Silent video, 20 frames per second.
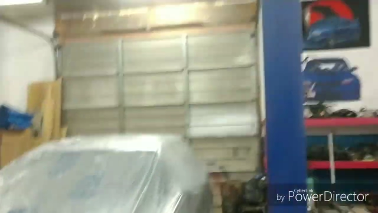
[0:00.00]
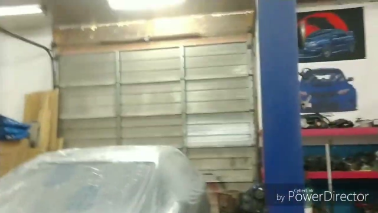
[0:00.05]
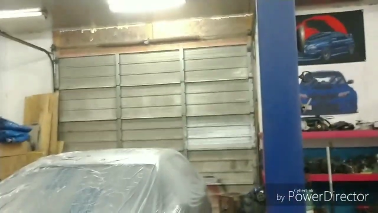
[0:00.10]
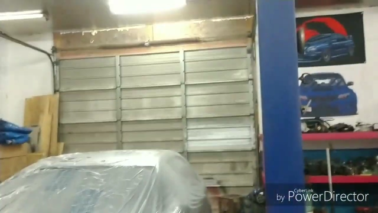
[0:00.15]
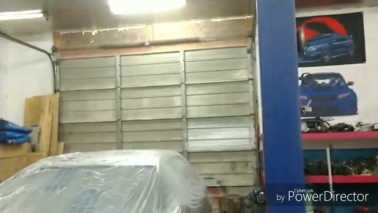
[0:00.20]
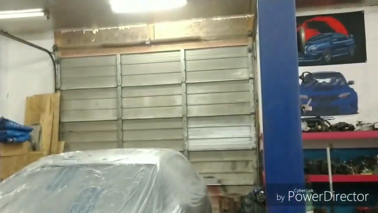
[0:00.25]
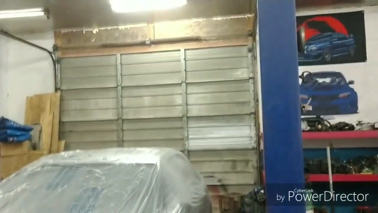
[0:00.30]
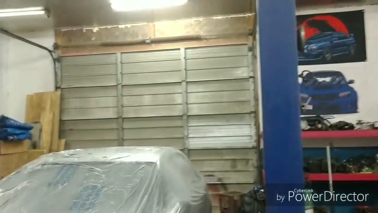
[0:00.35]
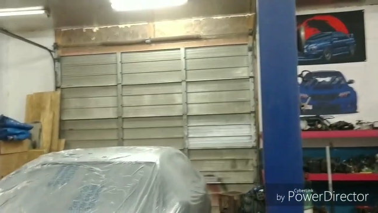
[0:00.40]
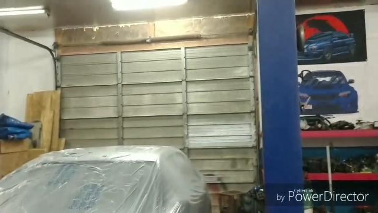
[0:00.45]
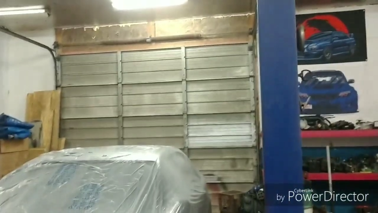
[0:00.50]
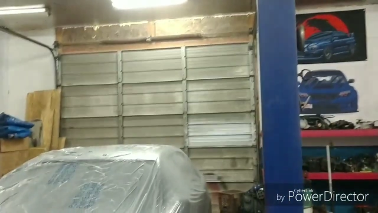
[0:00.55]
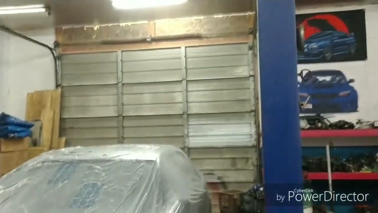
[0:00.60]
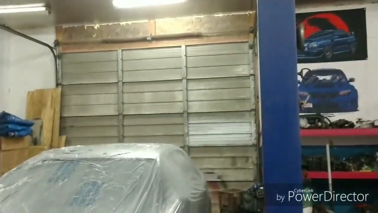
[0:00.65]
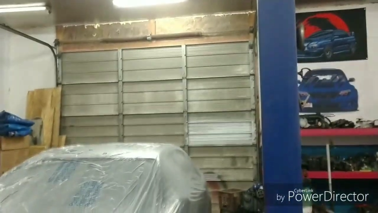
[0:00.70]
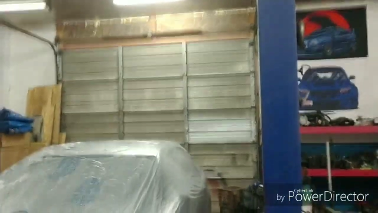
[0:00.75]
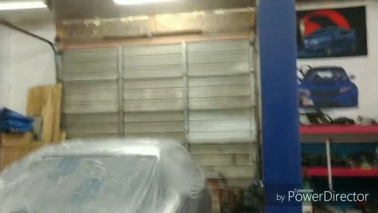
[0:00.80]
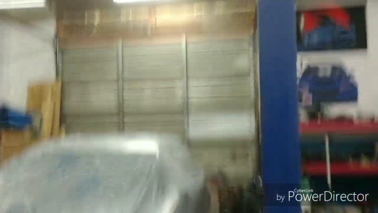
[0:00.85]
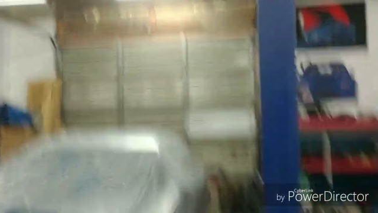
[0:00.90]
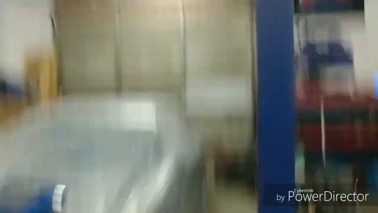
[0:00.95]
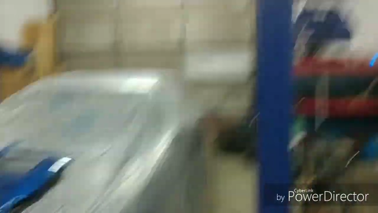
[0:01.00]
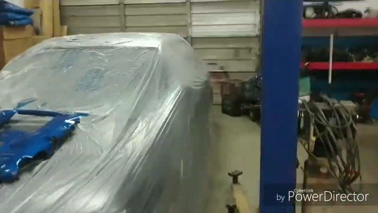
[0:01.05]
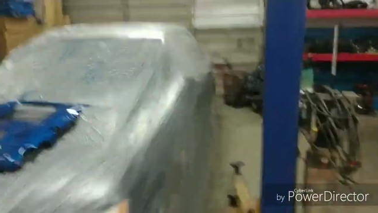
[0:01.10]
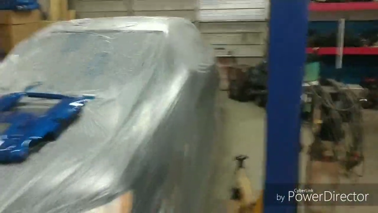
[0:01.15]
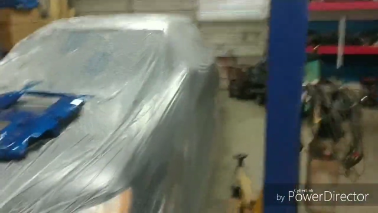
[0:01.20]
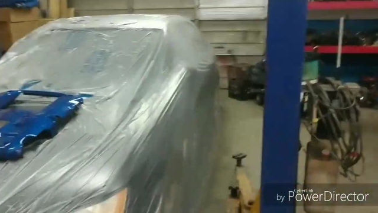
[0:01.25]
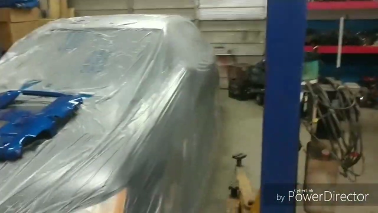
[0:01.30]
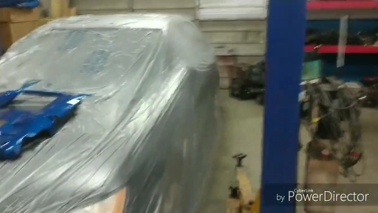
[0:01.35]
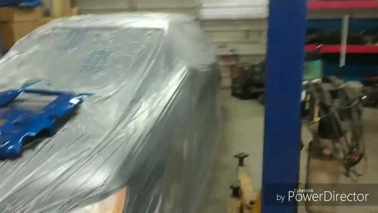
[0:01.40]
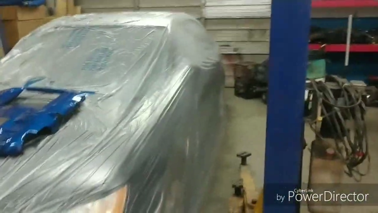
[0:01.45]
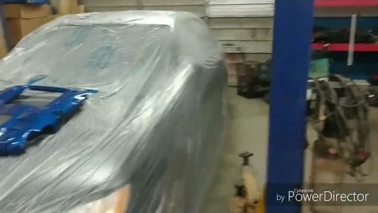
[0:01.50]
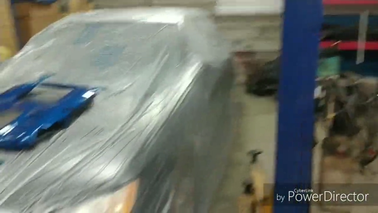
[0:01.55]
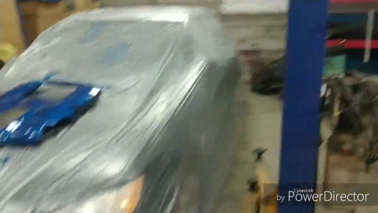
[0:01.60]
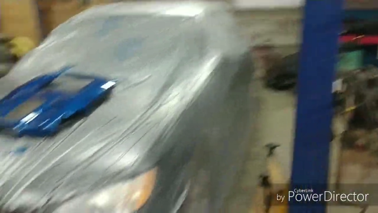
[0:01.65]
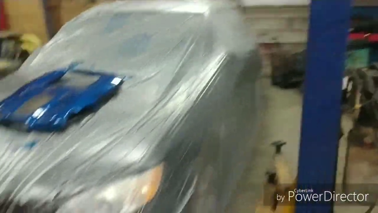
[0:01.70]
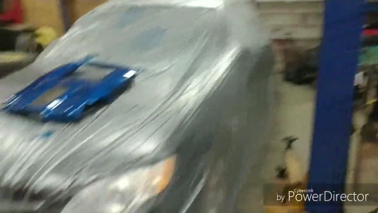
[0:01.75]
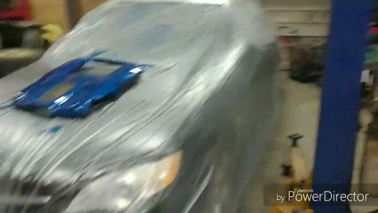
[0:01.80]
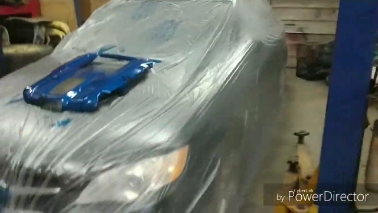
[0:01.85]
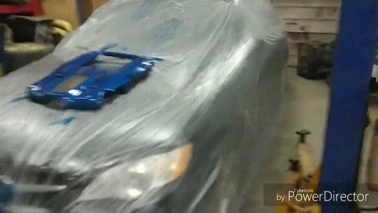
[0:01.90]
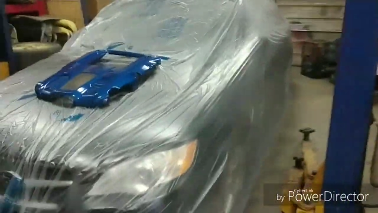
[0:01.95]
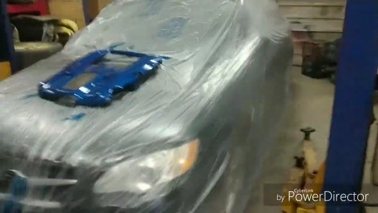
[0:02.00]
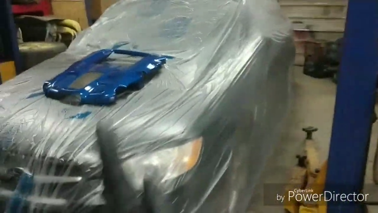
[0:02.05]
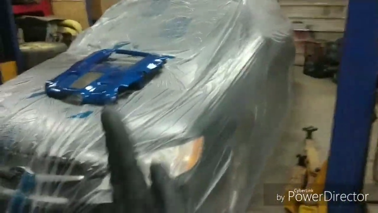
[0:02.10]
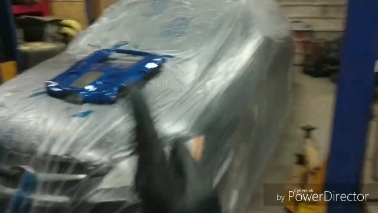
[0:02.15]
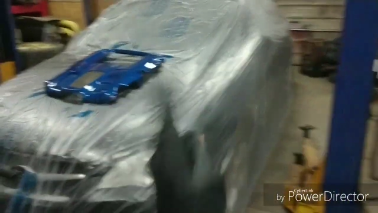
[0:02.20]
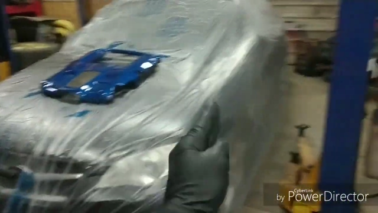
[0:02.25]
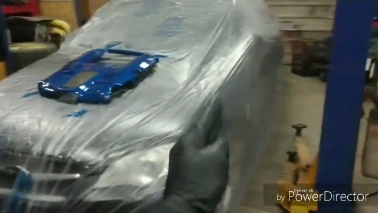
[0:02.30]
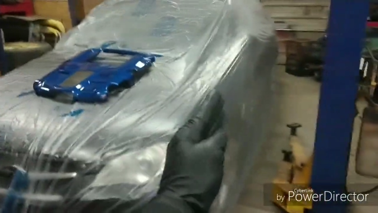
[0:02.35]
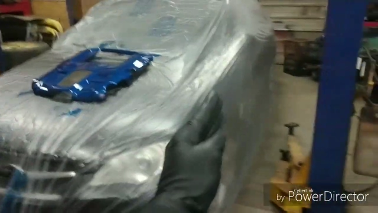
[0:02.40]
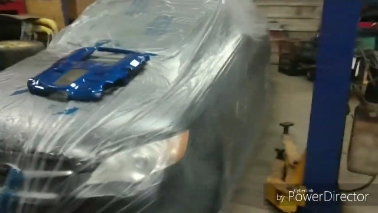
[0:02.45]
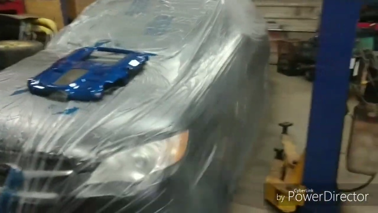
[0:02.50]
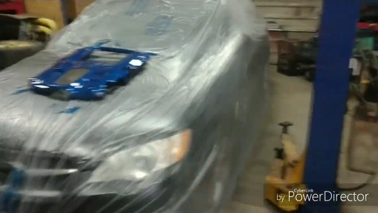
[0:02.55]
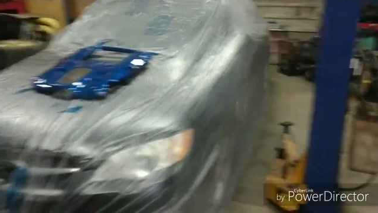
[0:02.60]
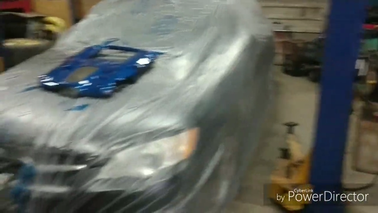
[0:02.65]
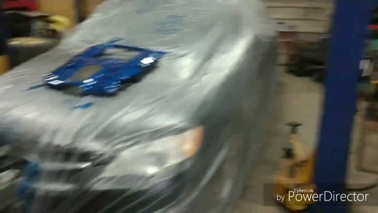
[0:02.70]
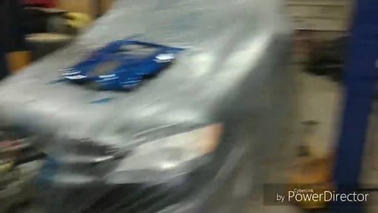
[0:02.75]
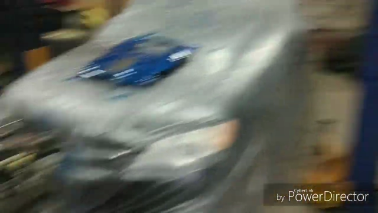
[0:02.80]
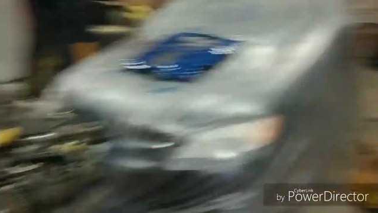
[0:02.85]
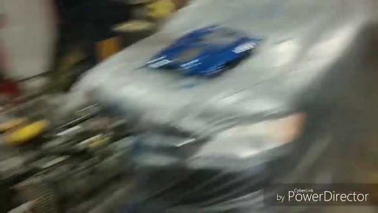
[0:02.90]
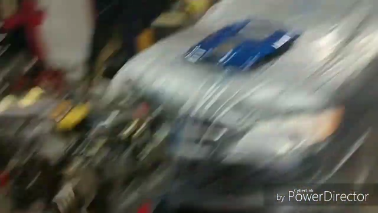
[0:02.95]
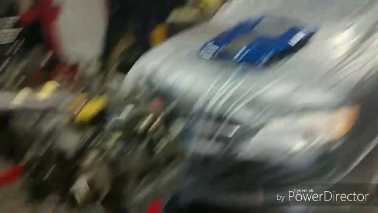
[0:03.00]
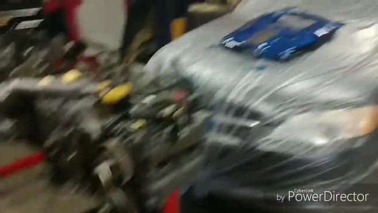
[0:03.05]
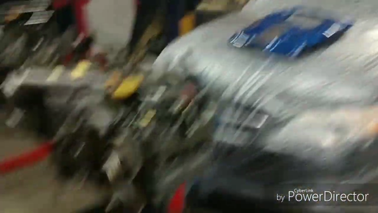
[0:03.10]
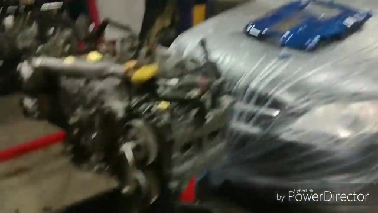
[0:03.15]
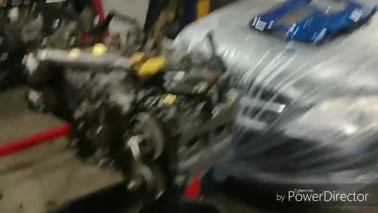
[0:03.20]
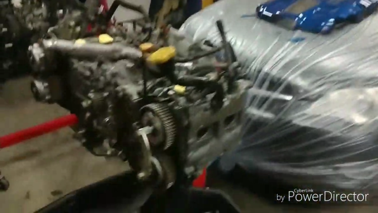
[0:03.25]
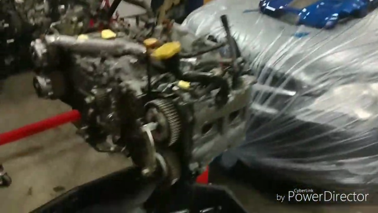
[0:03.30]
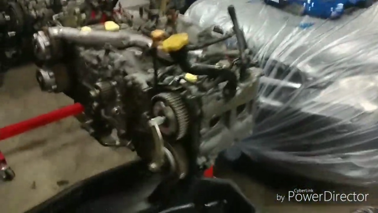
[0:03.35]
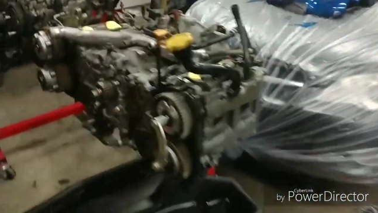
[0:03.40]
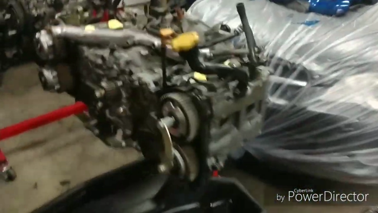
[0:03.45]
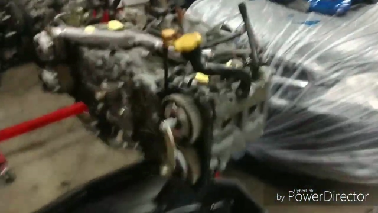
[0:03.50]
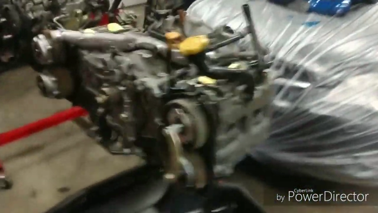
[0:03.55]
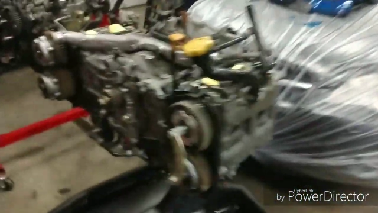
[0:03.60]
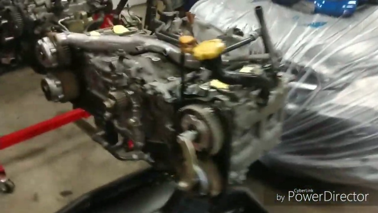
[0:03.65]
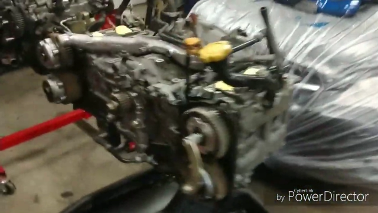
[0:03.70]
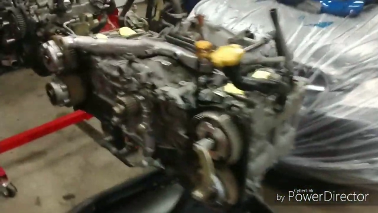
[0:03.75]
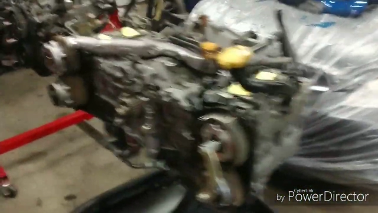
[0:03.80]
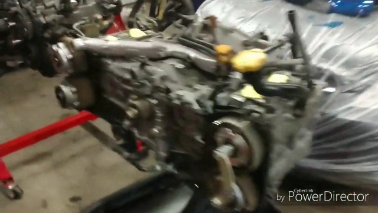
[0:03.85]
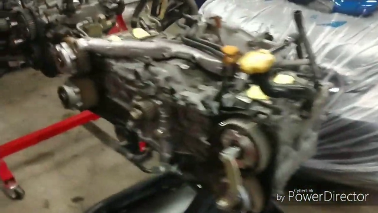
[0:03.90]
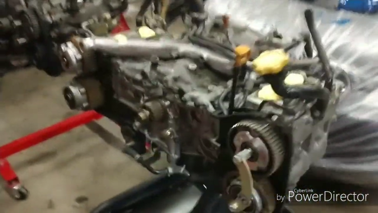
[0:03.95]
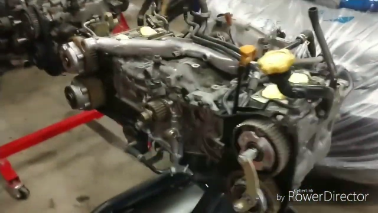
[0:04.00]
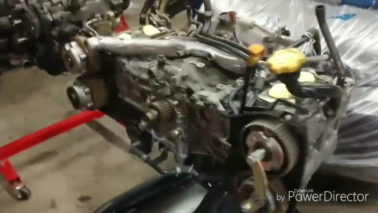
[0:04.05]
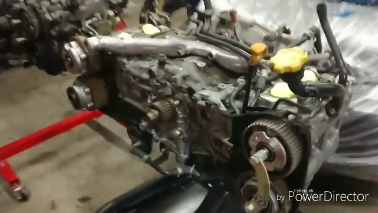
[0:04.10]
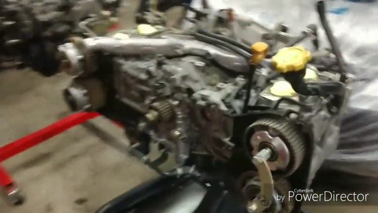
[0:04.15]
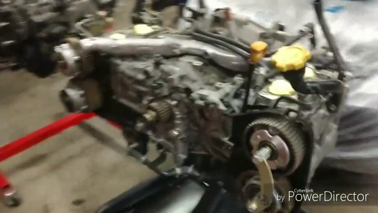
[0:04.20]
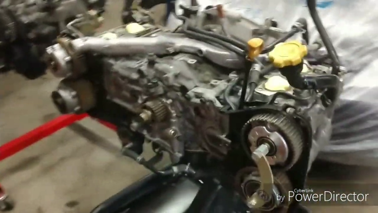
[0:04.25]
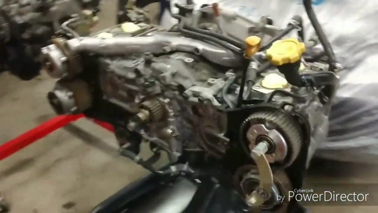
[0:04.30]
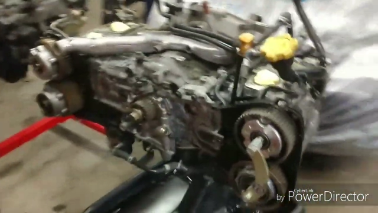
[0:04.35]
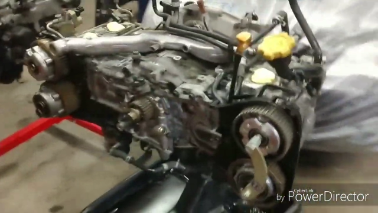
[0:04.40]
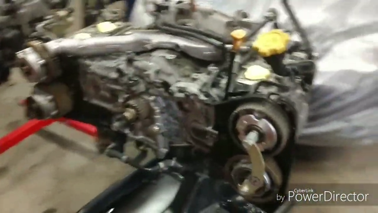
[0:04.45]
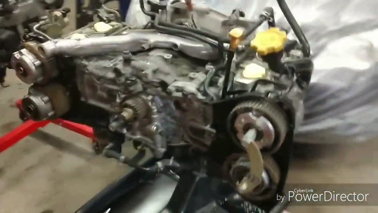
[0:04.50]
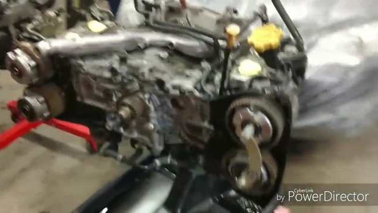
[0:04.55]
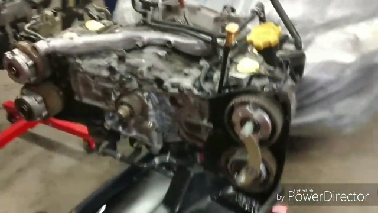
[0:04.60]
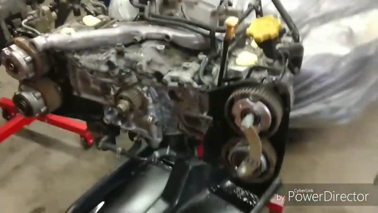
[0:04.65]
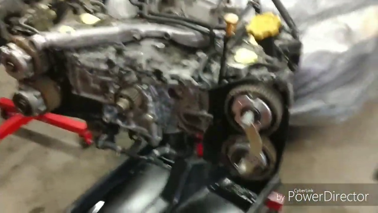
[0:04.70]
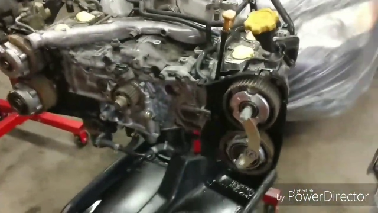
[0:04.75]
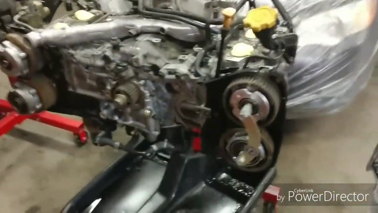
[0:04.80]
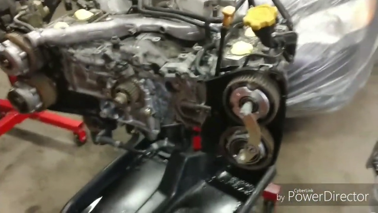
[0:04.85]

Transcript: (no speaker visible)